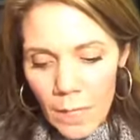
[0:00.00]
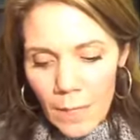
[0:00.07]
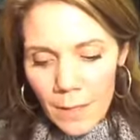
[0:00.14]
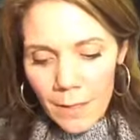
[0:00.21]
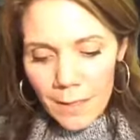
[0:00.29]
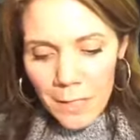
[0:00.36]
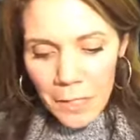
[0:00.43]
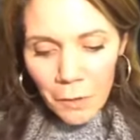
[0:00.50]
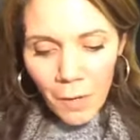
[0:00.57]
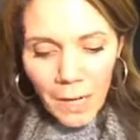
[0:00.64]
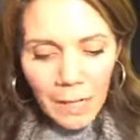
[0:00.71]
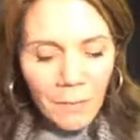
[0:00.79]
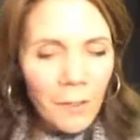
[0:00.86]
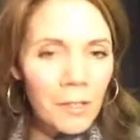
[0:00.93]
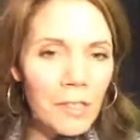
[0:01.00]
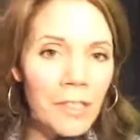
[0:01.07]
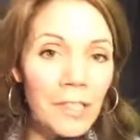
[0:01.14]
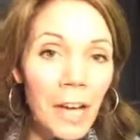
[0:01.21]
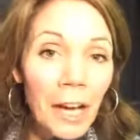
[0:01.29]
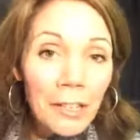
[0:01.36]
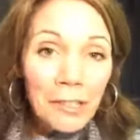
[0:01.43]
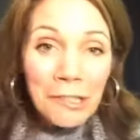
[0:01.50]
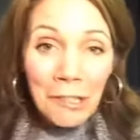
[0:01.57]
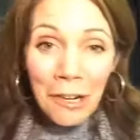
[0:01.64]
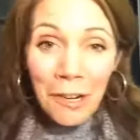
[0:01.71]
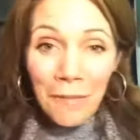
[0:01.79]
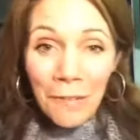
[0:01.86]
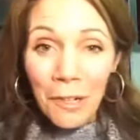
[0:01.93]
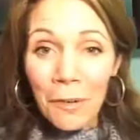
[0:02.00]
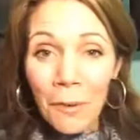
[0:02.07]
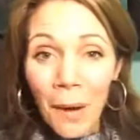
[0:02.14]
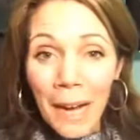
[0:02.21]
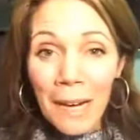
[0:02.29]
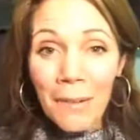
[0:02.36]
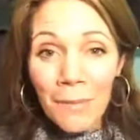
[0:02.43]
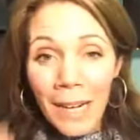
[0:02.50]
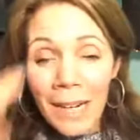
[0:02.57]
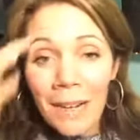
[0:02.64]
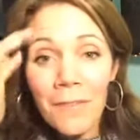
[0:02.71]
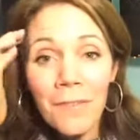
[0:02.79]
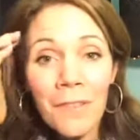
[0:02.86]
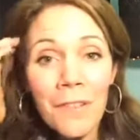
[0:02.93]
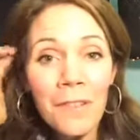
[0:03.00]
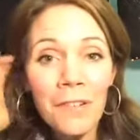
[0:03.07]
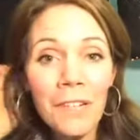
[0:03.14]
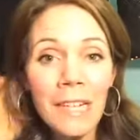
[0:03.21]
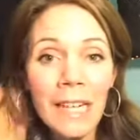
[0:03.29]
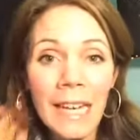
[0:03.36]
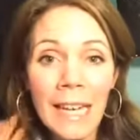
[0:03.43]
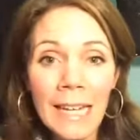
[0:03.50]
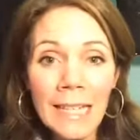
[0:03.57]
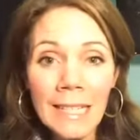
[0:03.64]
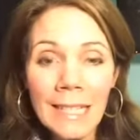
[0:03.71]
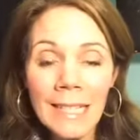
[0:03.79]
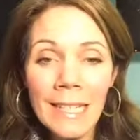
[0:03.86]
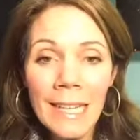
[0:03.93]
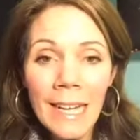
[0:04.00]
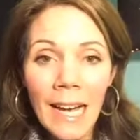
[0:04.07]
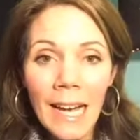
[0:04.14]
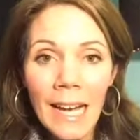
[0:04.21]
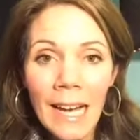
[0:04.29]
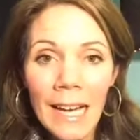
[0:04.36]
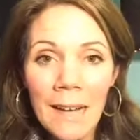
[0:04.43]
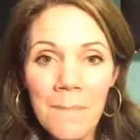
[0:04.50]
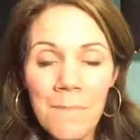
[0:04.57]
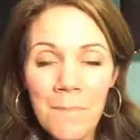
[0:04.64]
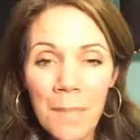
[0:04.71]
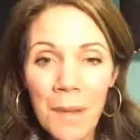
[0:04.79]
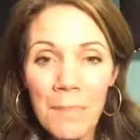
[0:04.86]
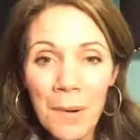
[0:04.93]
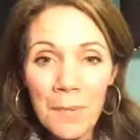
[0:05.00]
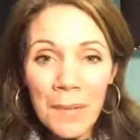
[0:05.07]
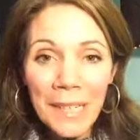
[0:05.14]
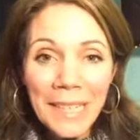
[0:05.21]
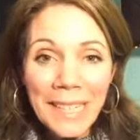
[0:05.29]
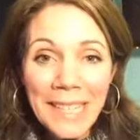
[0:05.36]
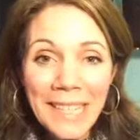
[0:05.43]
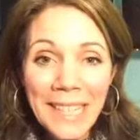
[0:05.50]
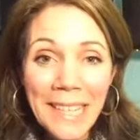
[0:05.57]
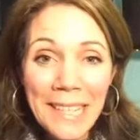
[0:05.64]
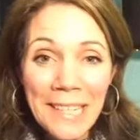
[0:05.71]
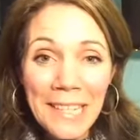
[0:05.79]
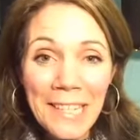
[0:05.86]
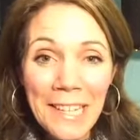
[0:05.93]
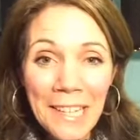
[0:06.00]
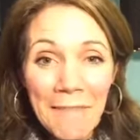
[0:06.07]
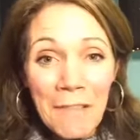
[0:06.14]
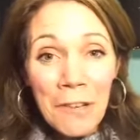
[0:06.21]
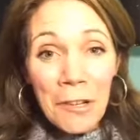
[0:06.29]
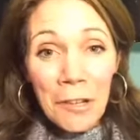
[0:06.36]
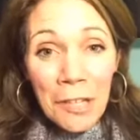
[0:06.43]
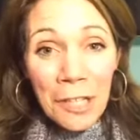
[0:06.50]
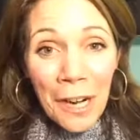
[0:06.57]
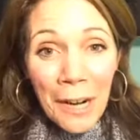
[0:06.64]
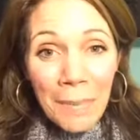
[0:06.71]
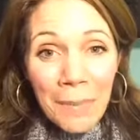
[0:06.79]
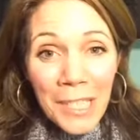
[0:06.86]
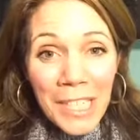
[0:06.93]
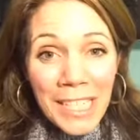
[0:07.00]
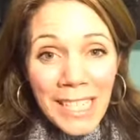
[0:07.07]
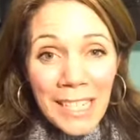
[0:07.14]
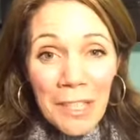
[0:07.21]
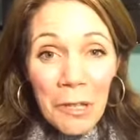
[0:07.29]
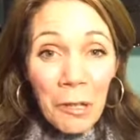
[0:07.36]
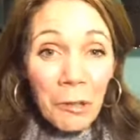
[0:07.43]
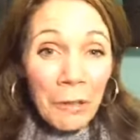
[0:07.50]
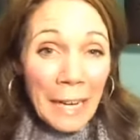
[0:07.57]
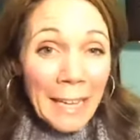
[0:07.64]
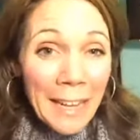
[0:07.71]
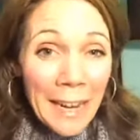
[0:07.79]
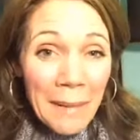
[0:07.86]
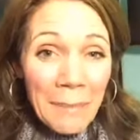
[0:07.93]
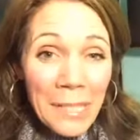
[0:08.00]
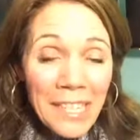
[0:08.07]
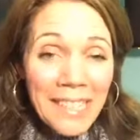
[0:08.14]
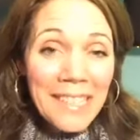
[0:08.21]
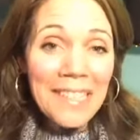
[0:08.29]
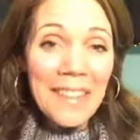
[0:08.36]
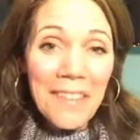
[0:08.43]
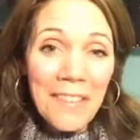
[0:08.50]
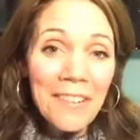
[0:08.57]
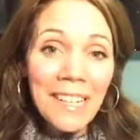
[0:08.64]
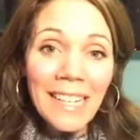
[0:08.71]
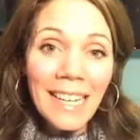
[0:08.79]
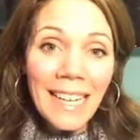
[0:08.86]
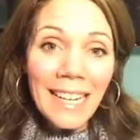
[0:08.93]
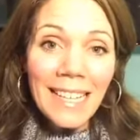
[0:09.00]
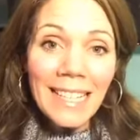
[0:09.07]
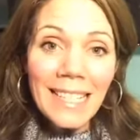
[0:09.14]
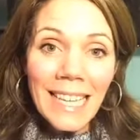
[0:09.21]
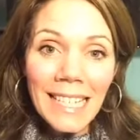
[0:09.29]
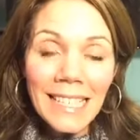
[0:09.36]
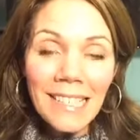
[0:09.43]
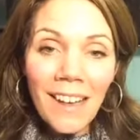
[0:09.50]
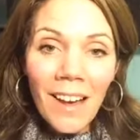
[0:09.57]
this is great if you're just not sure if you're quite ready for the 30 days. But what I can say, this is kind of the good option. The great option is the 30 days. And